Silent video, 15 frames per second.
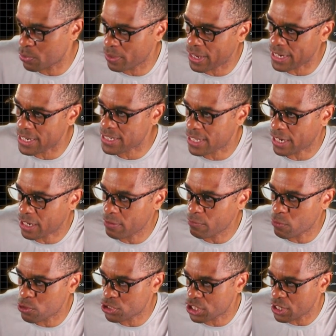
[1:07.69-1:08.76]
We got a second
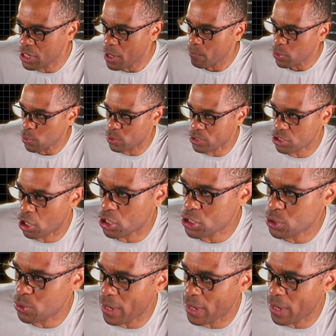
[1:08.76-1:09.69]
version, which also